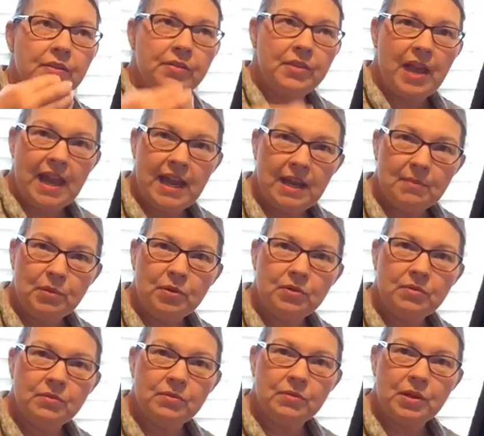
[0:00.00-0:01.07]
the
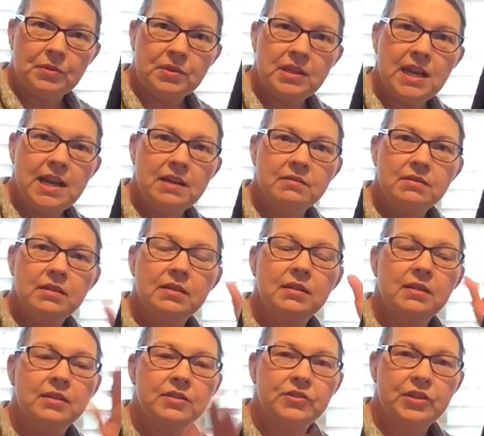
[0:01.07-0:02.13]
hammer goes down,
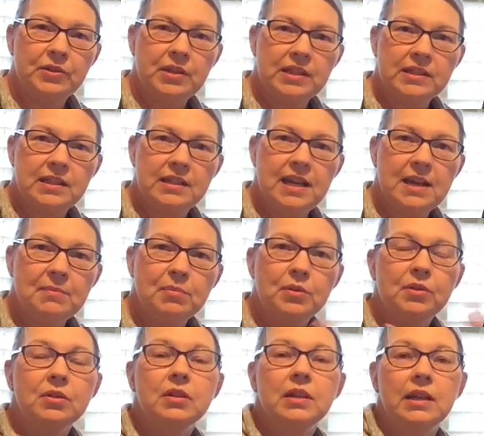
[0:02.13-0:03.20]
so does the
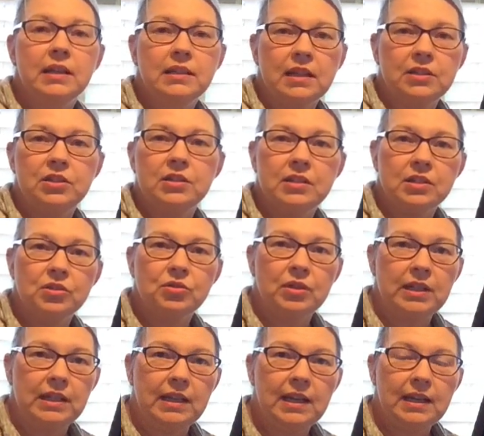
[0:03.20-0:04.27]
damper, it touches the
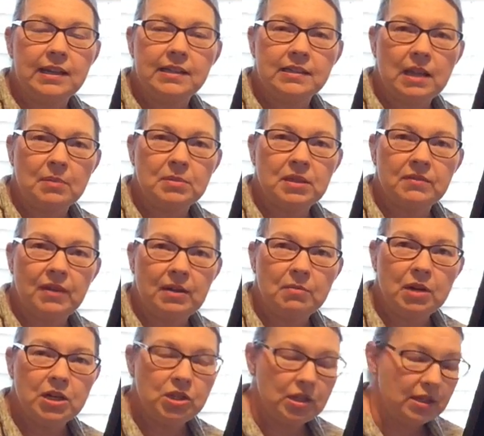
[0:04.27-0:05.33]
string, and it stops the
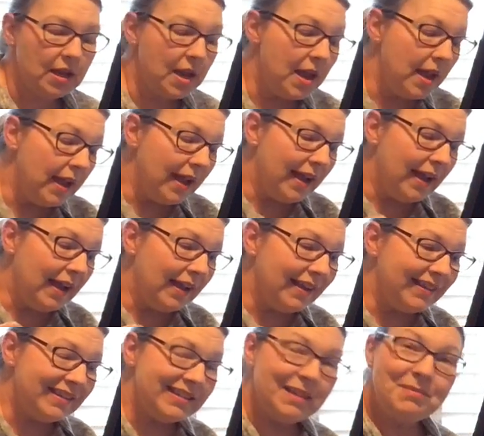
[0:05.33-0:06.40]
vibration.
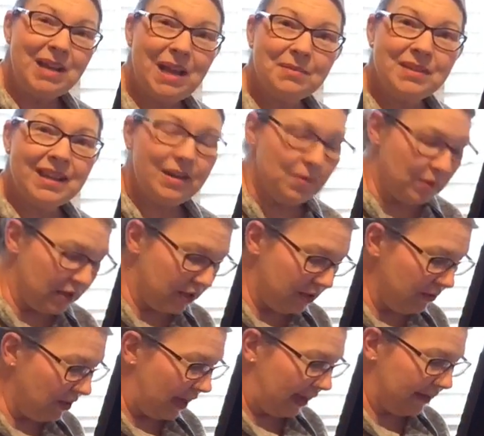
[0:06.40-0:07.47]
Sometimes I don't want to
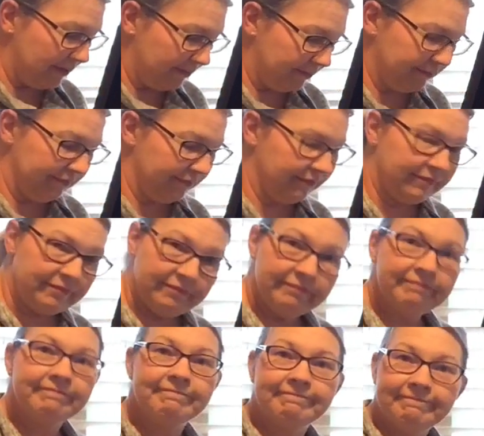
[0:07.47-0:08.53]
do that.
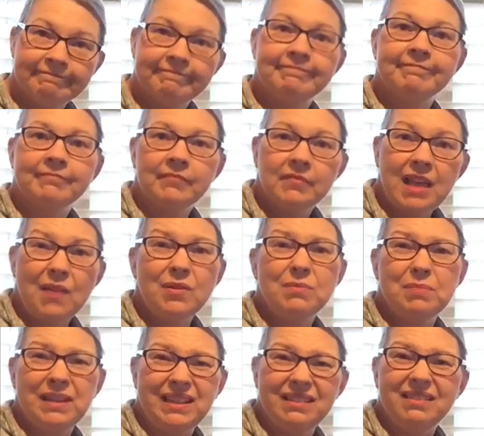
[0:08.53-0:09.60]
That
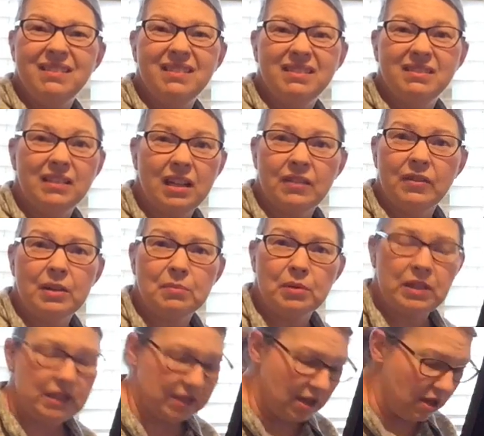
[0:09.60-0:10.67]
would be not a very
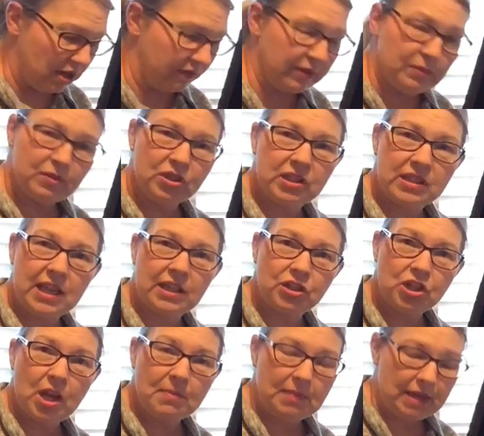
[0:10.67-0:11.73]
pretty song if it was just that
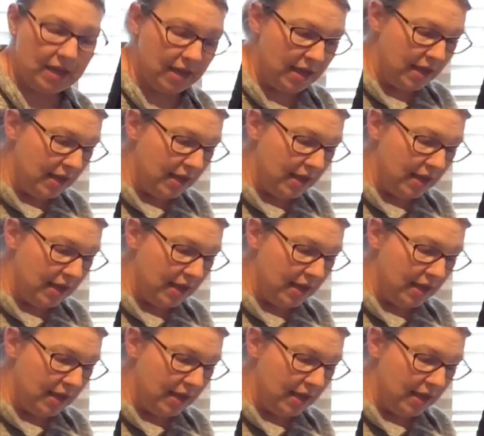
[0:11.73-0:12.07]
choppy.